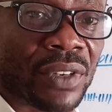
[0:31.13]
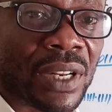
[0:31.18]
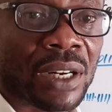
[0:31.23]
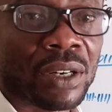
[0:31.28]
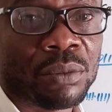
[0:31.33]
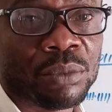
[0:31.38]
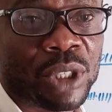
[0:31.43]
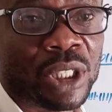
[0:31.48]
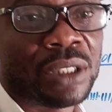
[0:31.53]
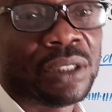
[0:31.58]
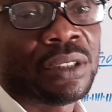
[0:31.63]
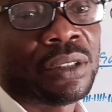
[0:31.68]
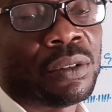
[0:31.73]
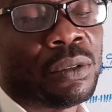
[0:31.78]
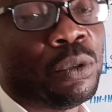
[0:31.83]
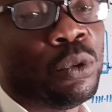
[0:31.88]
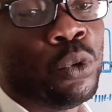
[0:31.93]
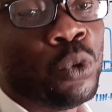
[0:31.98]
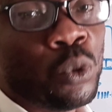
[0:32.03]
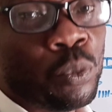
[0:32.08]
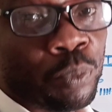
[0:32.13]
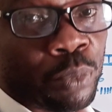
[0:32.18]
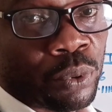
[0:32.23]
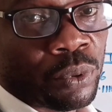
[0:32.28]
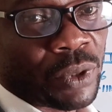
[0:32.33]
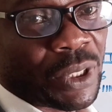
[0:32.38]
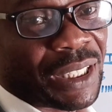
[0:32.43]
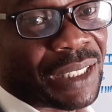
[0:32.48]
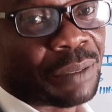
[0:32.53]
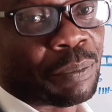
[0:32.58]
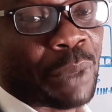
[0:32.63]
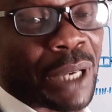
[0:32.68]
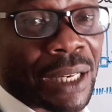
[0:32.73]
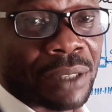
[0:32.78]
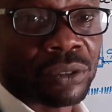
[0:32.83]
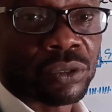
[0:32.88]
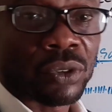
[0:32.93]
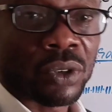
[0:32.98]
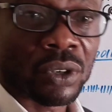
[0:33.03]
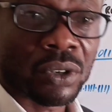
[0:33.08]
environment. Loop is
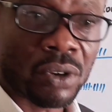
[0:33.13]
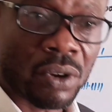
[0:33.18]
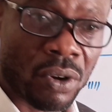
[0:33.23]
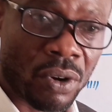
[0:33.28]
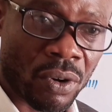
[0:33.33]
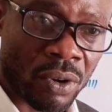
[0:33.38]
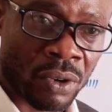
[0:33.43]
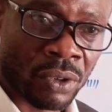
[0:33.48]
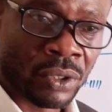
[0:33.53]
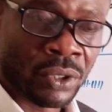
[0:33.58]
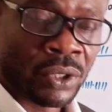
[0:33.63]
bound to occur.